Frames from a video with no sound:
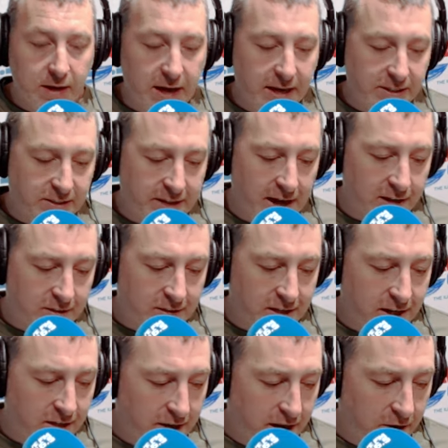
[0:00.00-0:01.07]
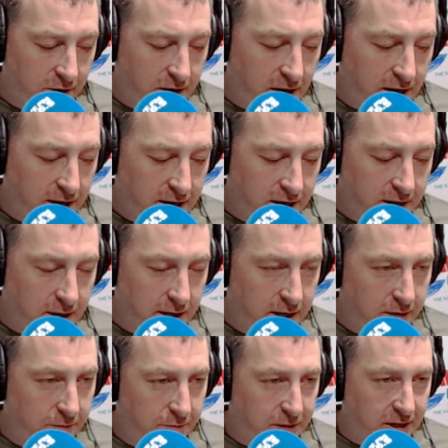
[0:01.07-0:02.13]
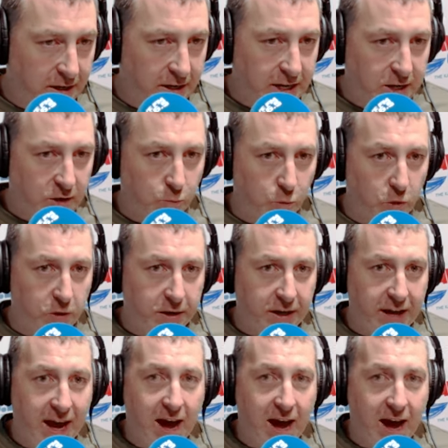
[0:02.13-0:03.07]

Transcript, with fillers: Yeah, his downstairs area, he, he figured he could work it